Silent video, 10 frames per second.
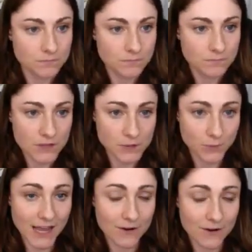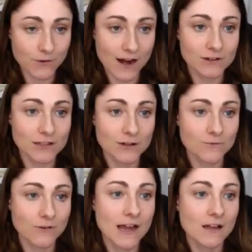So again, for every little
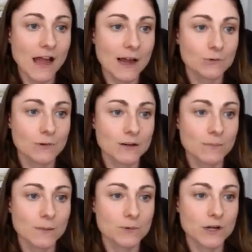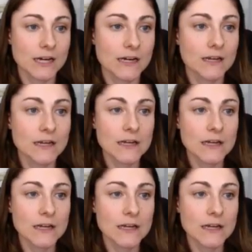file, I would recommend printing